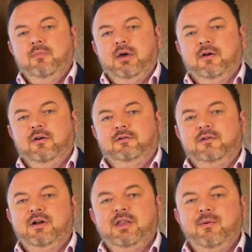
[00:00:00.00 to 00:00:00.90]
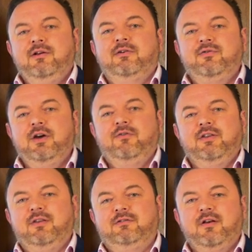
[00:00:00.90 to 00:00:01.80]
because the dynamics have
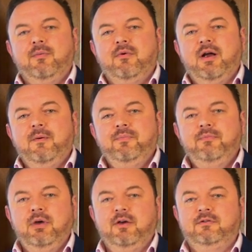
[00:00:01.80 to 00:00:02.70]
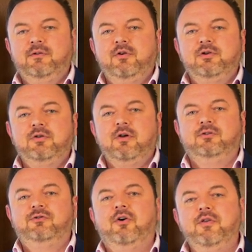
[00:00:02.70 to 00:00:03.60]
shifted this time around because there's virtually no
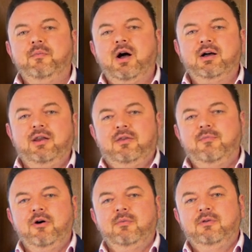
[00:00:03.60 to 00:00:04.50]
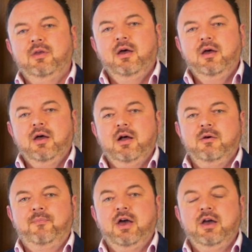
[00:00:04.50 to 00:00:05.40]
stock on the market at the moment and
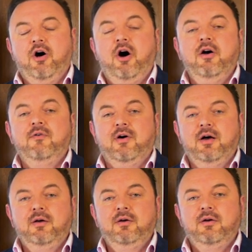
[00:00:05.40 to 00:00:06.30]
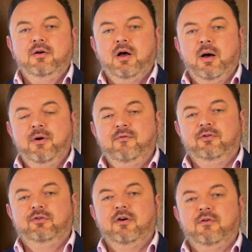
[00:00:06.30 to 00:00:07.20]
you're paying over above
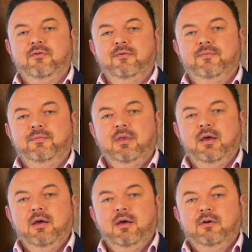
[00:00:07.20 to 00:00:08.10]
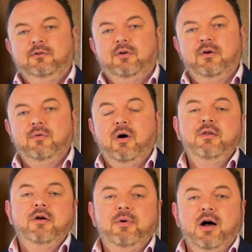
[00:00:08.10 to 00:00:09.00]
reserve. So there
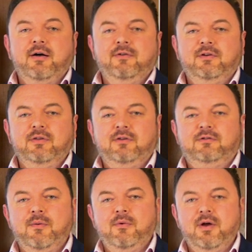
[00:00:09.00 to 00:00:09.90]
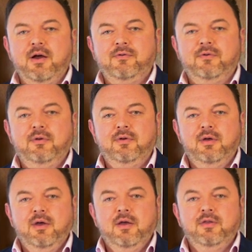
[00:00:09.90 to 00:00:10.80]
are no bargains at this time around.
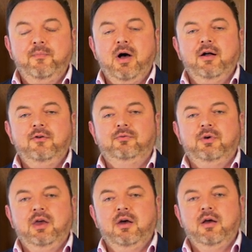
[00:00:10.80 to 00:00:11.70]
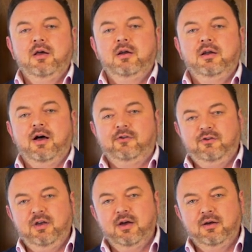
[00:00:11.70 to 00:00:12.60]
The bargains were here
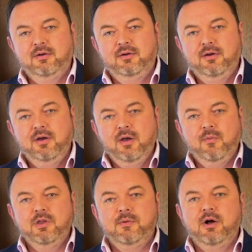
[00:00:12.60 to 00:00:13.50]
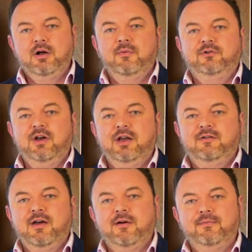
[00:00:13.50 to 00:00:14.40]
last year when the market was going
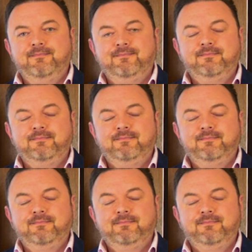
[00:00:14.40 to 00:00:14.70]
down.